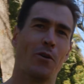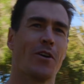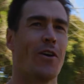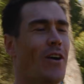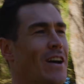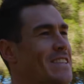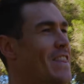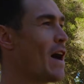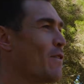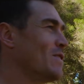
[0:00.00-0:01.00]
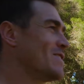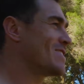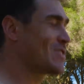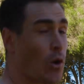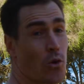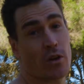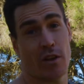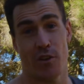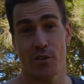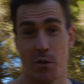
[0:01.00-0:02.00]
guys, that was so
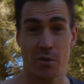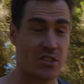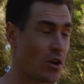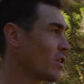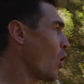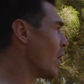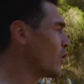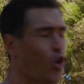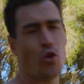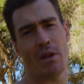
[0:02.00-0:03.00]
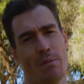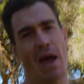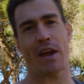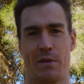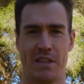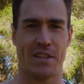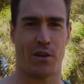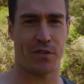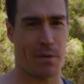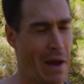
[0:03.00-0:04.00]
close. I normally back
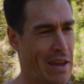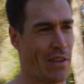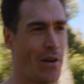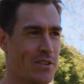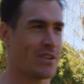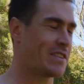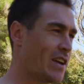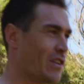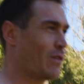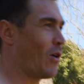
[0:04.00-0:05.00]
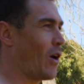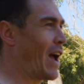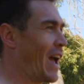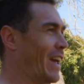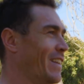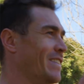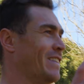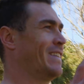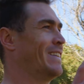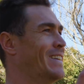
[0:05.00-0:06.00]
myself to make those, I tell you what, and
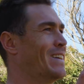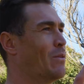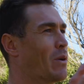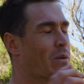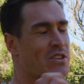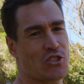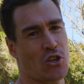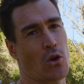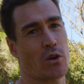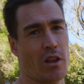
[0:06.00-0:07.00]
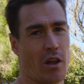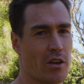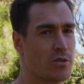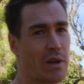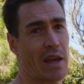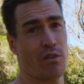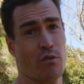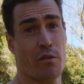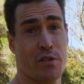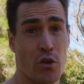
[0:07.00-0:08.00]
we were so close. We even
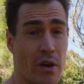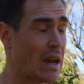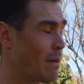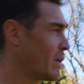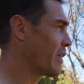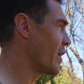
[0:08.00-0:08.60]
reviewed a couple of